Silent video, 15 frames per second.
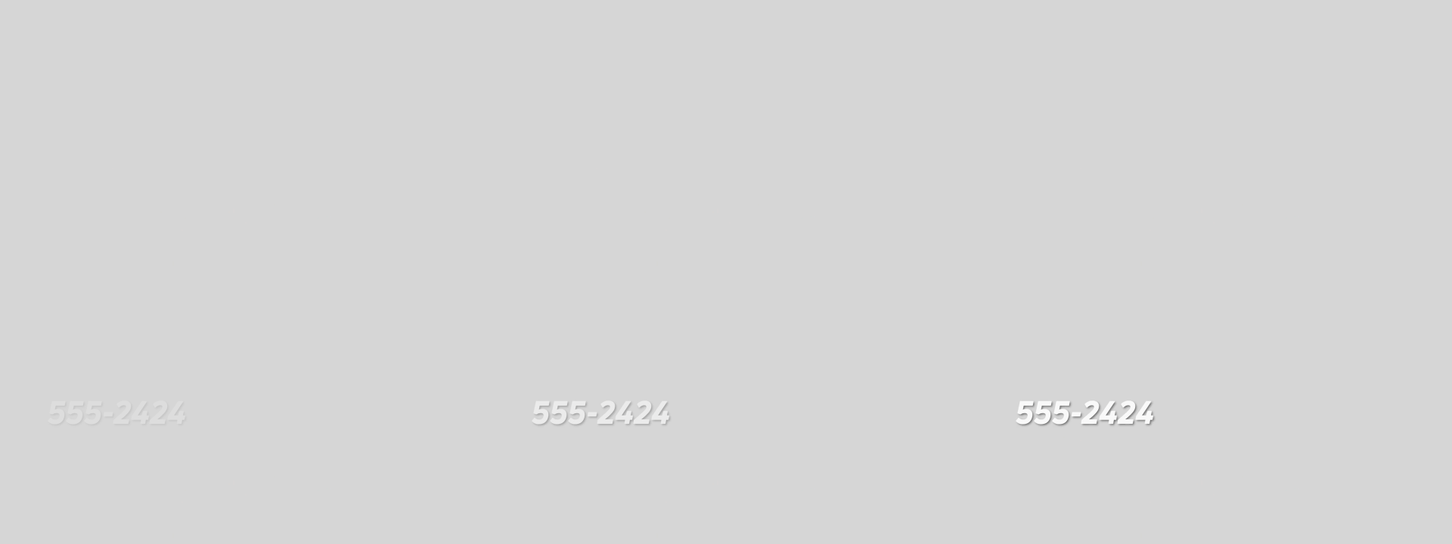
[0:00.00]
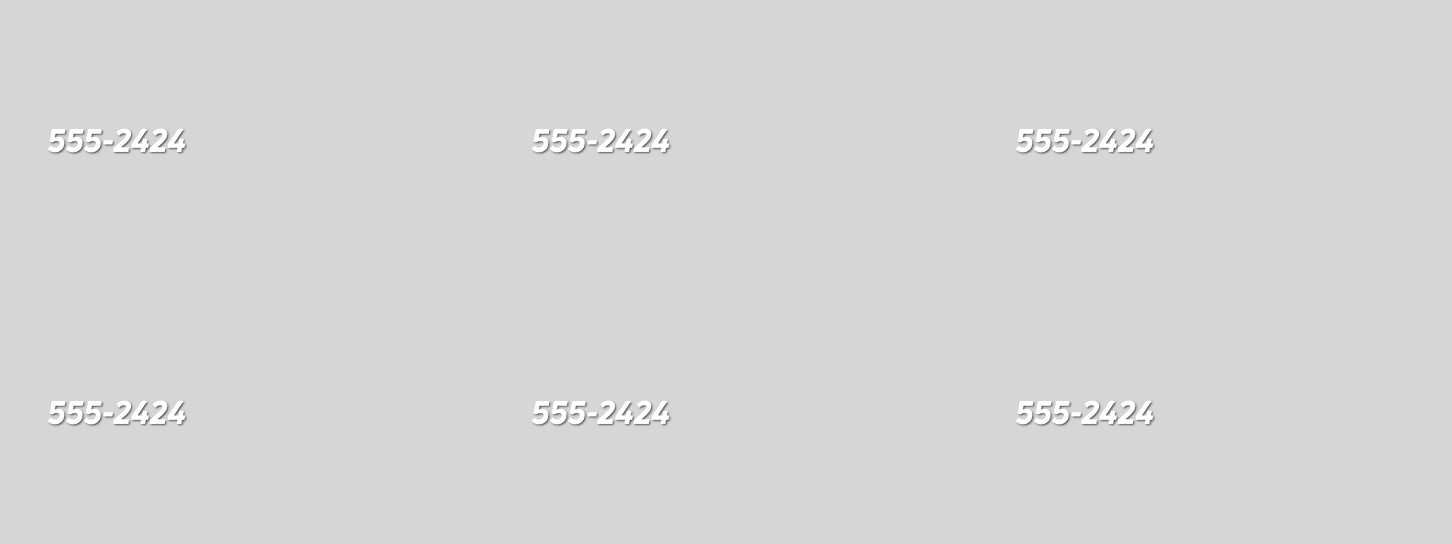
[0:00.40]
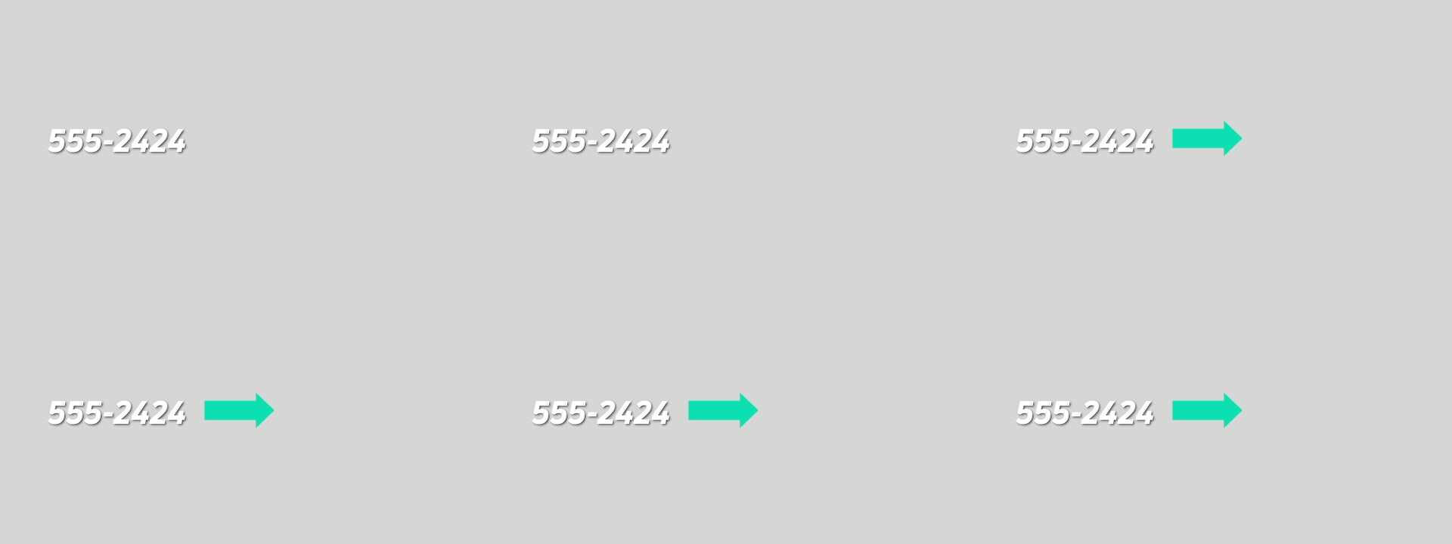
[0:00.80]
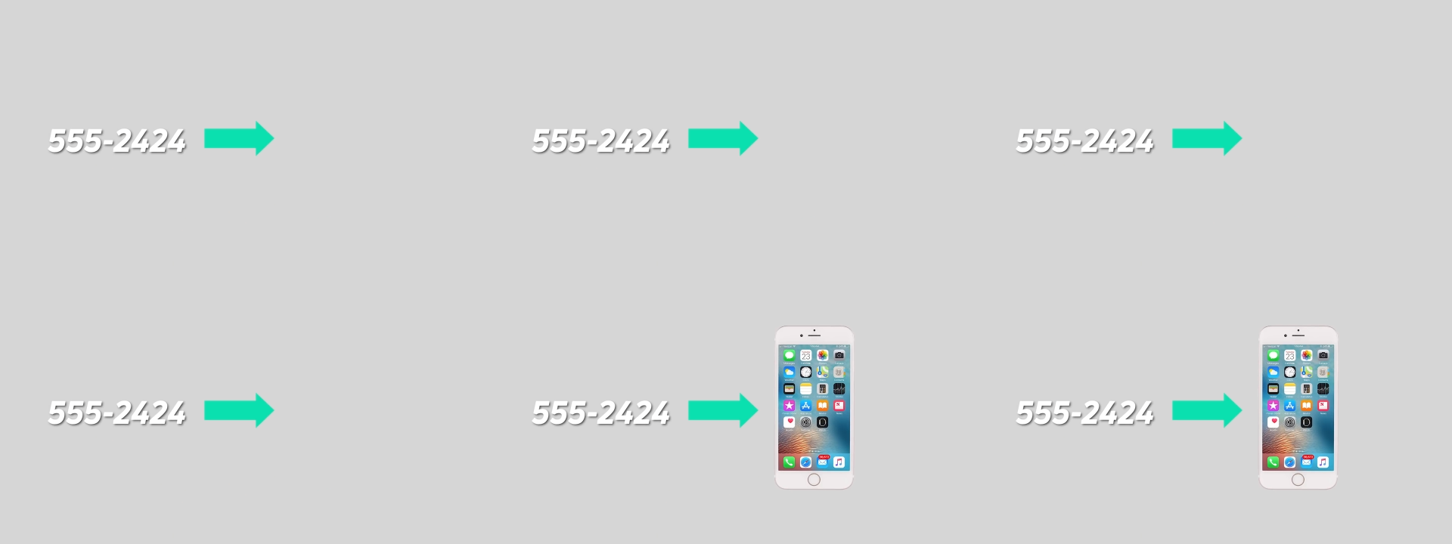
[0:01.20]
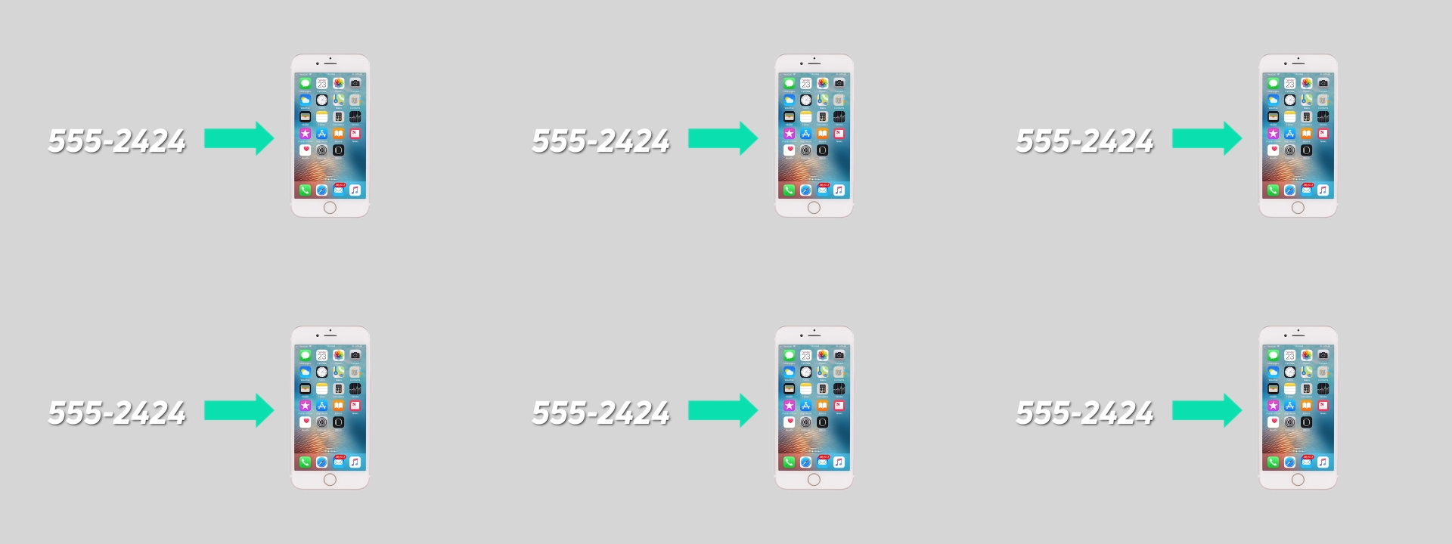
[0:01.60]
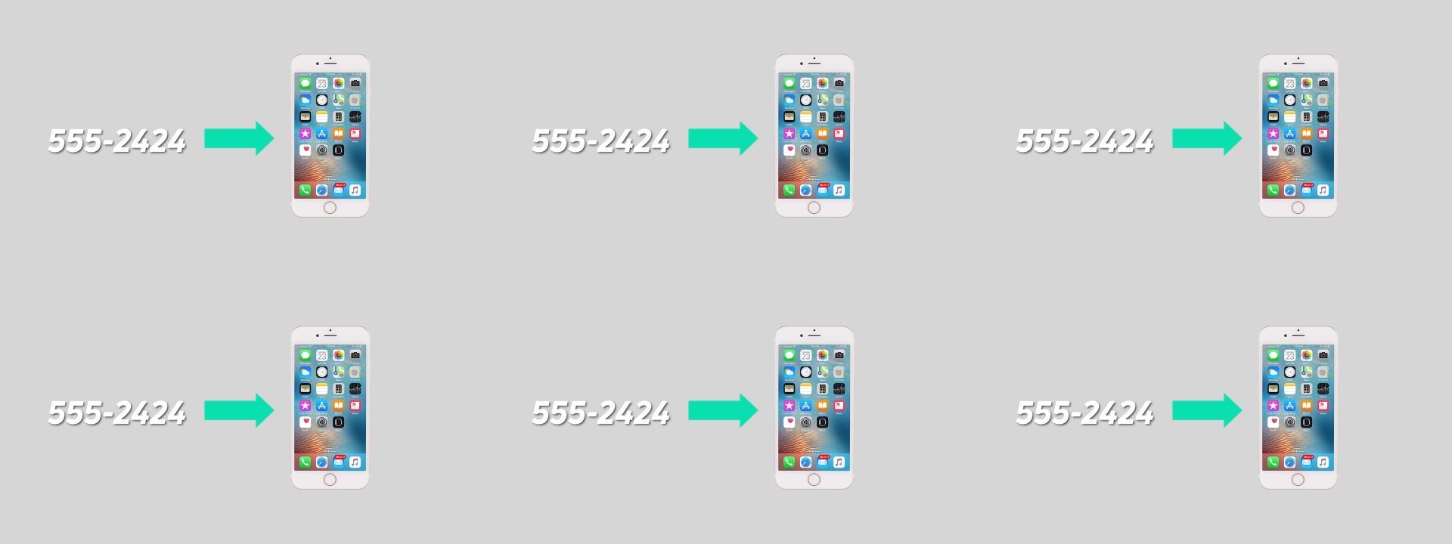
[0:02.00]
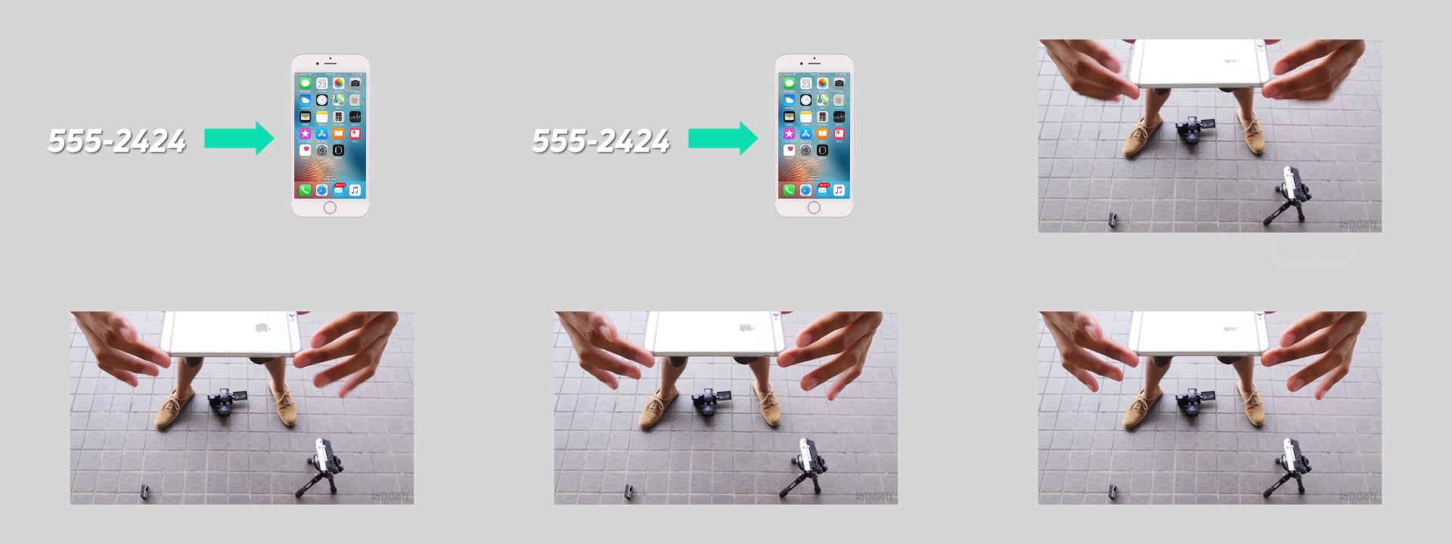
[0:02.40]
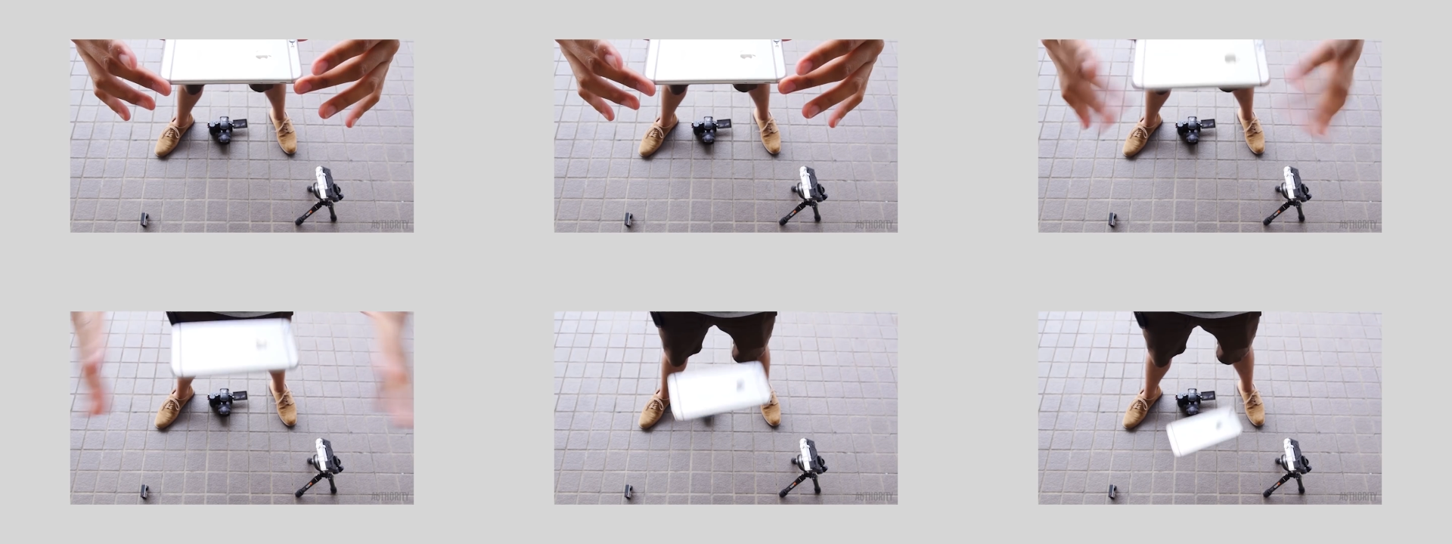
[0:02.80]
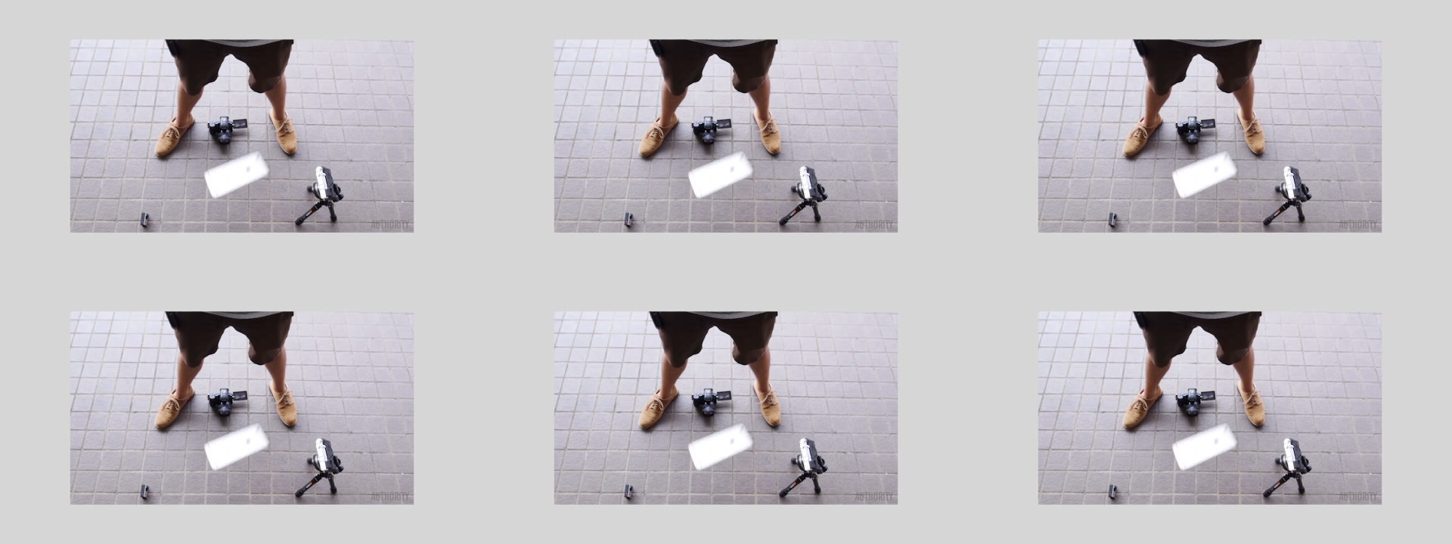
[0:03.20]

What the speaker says: No face is visible, so there are no lips to read.